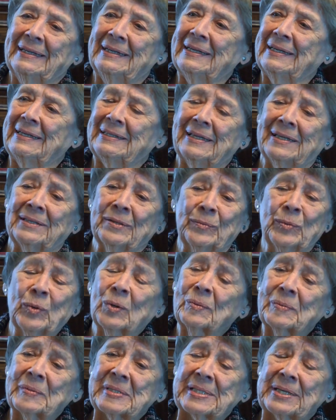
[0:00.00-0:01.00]
And then the
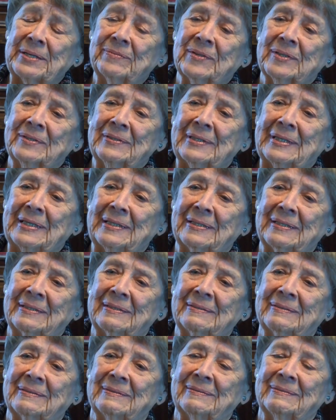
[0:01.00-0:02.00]
war was over,
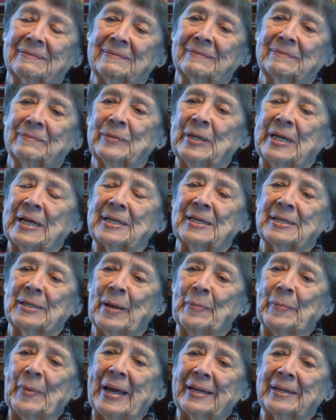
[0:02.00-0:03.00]
and we ended
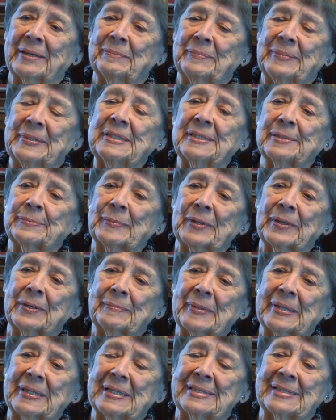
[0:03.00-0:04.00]
up back in
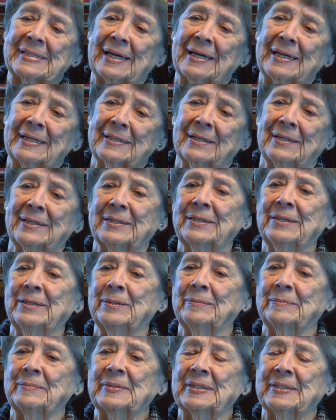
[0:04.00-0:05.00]
Pittsburgh because I had gone
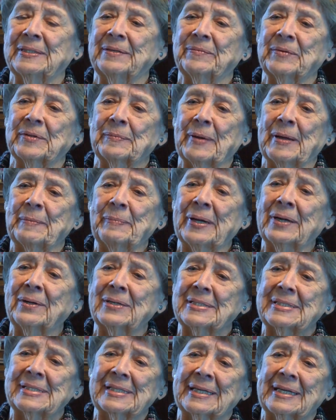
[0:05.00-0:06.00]
home to live with my
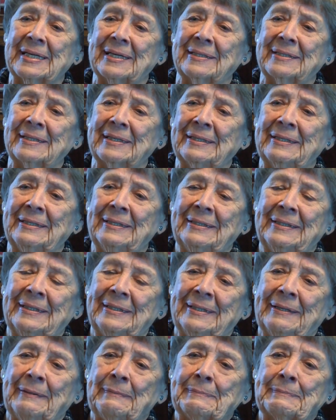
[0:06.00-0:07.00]
parents again.
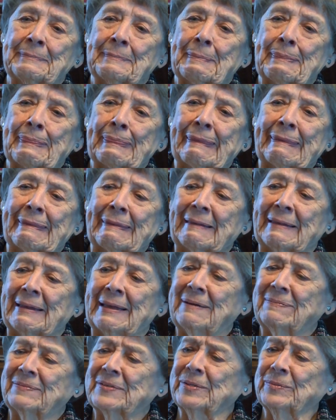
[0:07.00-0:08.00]

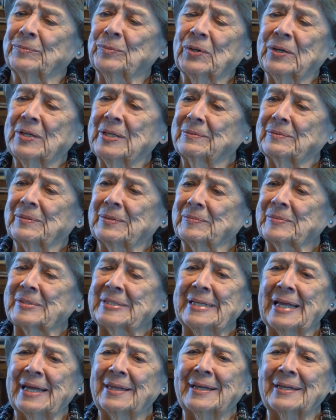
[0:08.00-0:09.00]
After the war, there, there
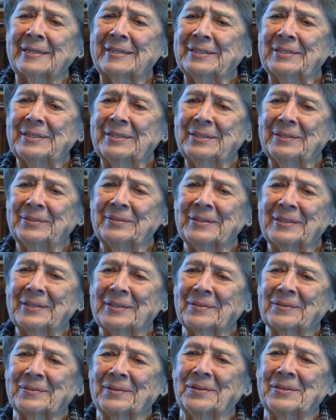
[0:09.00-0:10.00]
was nothing to do. You
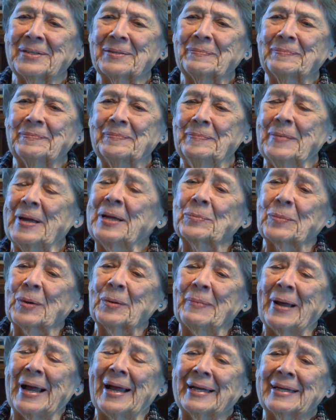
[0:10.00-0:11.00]
know, all the men
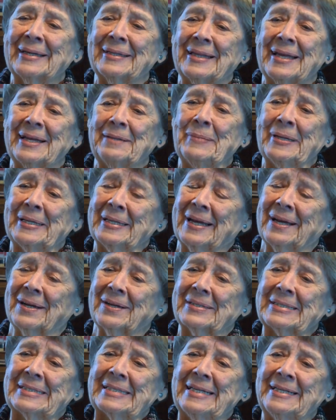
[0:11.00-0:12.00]
were back, and they'd been
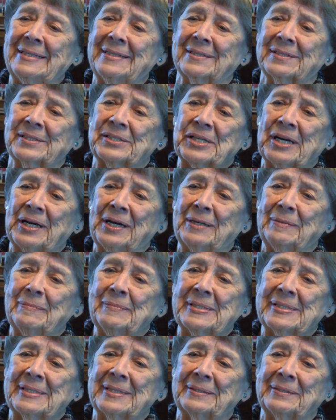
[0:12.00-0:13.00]
guaranteed their
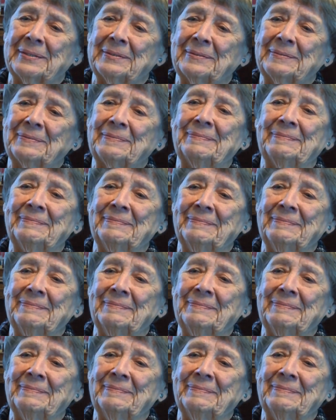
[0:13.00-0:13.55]
jobs, so